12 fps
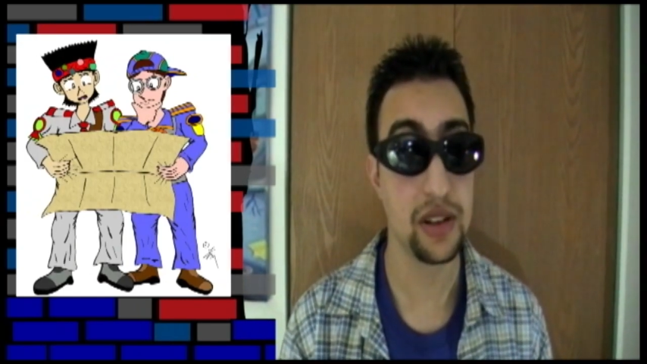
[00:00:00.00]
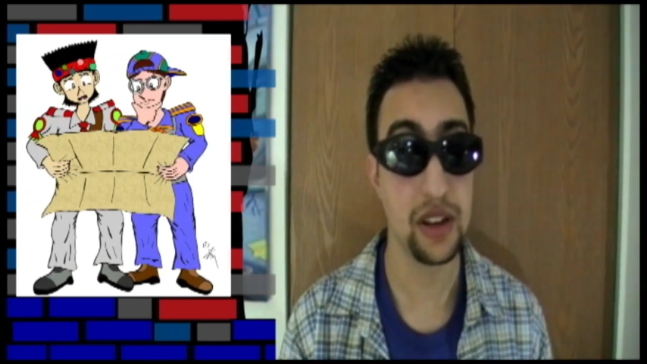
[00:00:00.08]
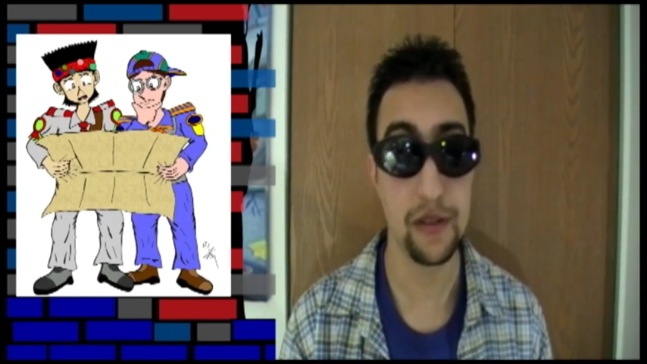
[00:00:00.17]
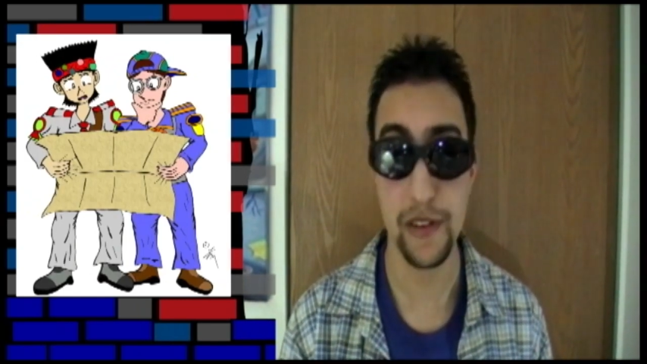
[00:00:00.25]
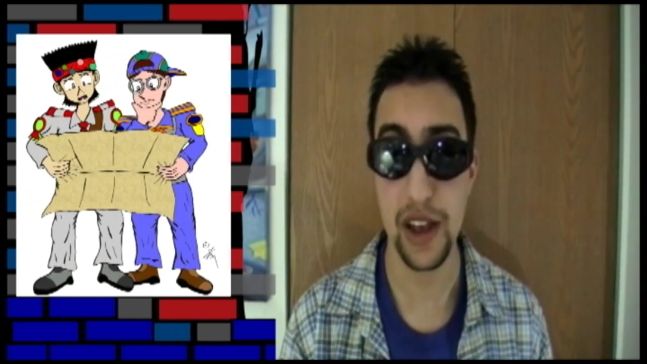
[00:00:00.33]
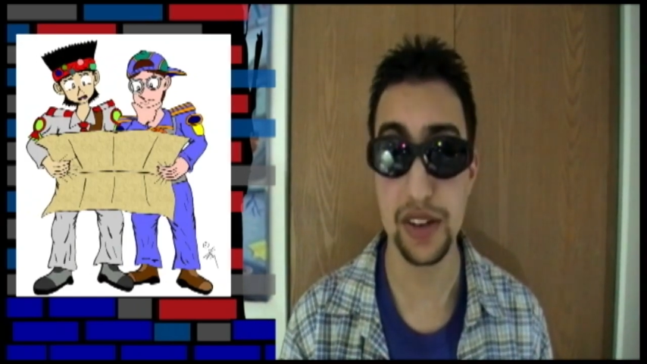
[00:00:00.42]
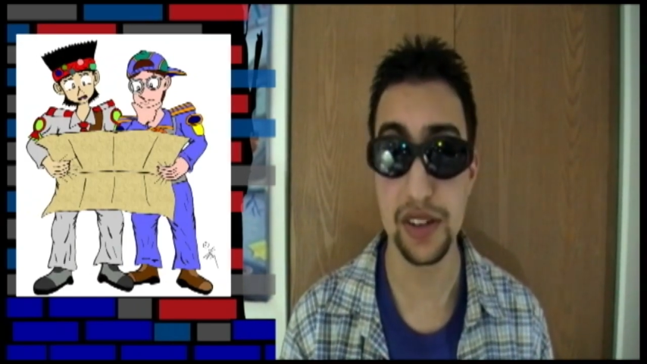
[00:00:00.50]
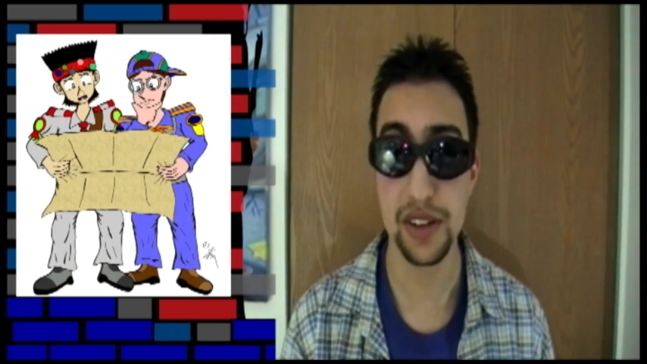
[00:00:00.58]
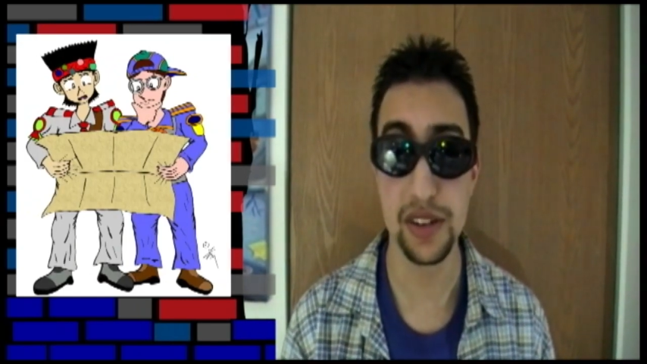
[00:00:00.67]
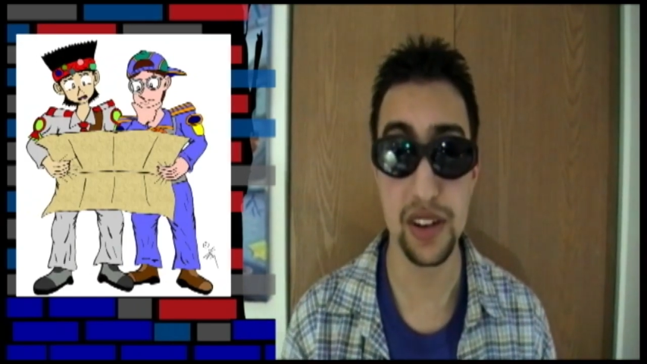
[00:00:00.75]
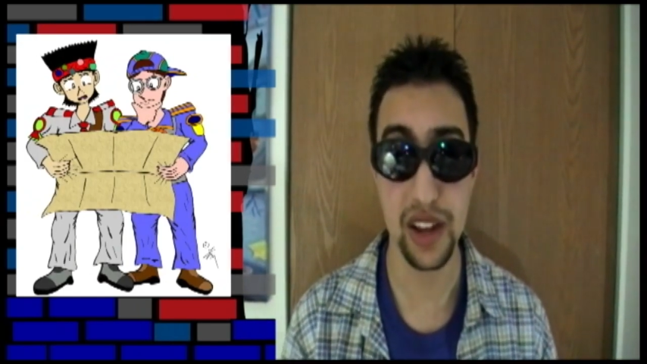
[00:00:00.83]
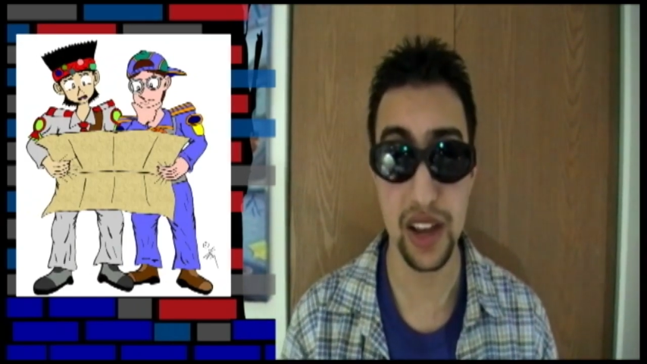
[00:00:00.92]
In fact,
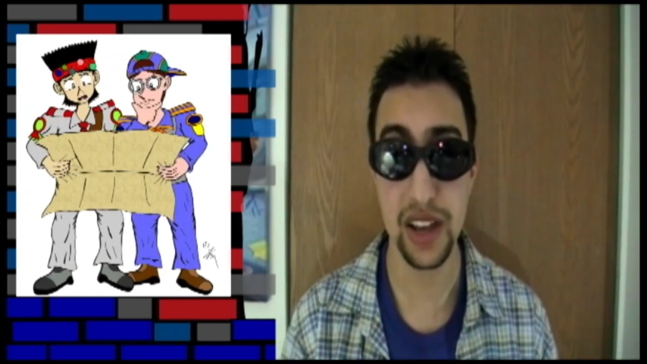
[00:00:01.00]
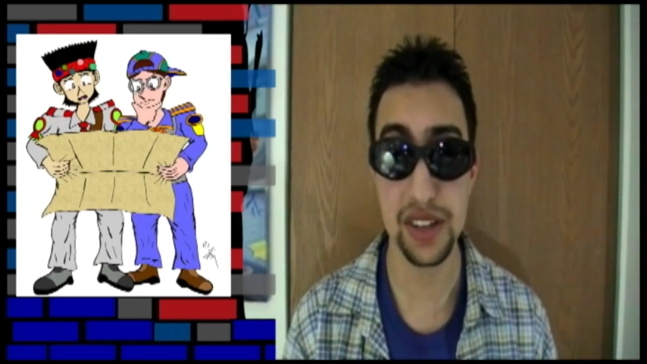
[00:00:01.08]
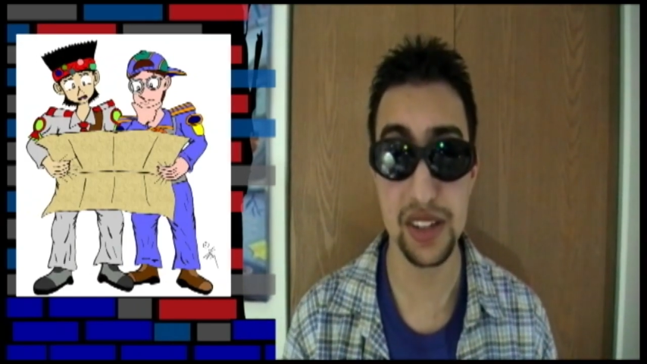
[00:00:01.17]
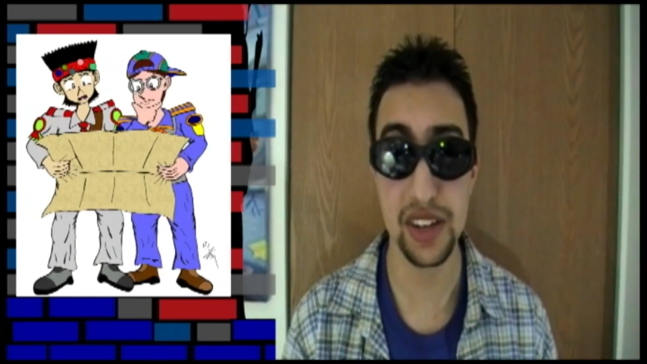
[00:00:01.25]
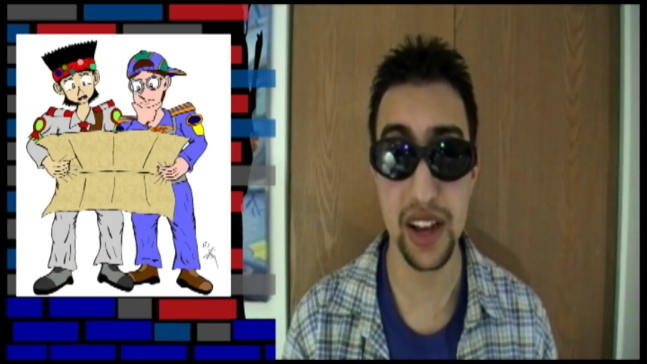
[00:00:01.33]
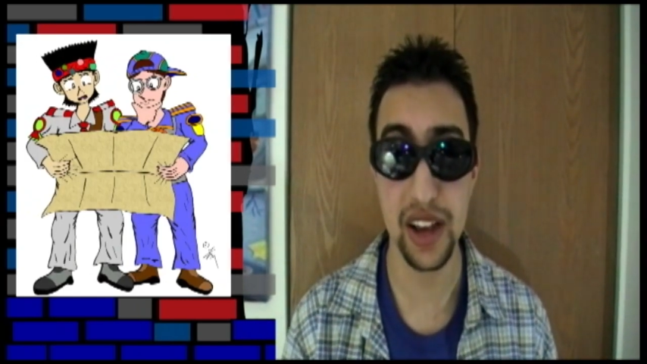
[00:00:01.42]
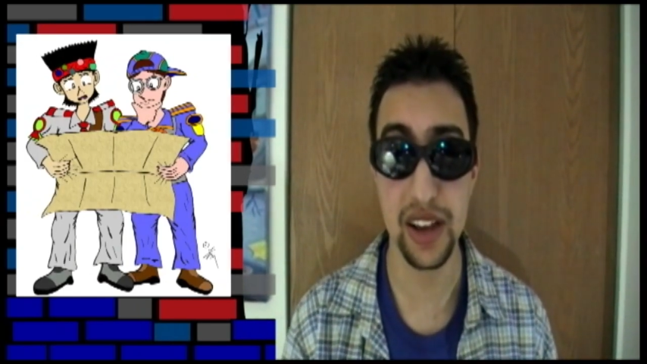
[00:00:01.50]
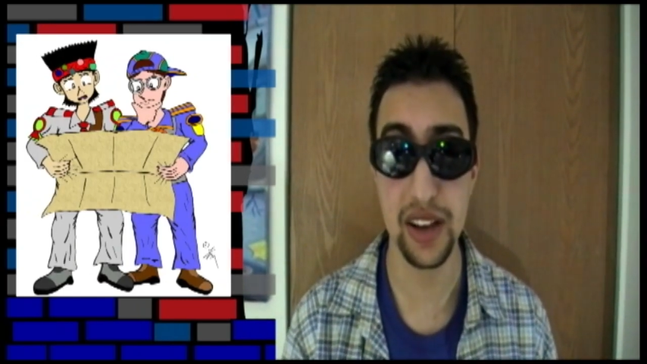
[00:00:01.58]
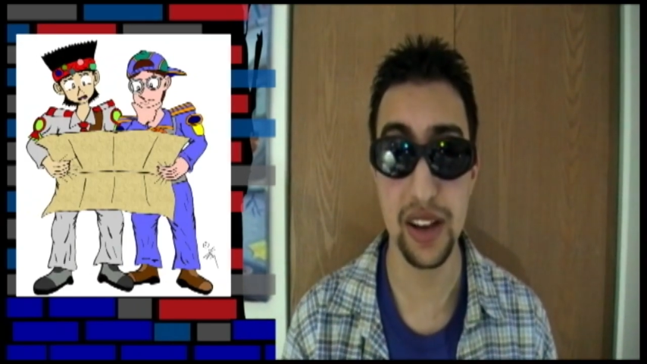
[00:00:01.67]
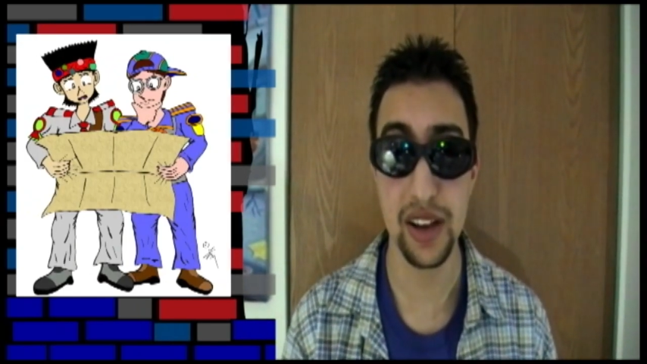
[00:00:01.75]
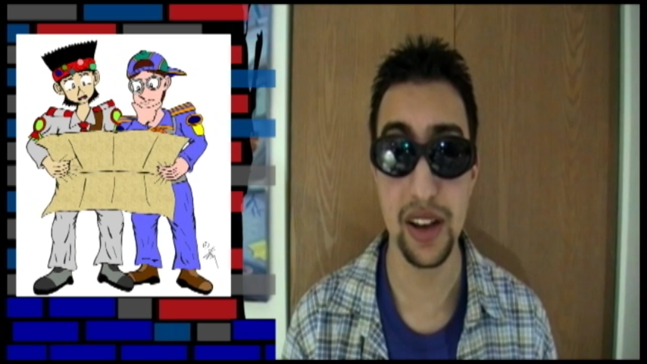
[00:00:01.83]
today is the day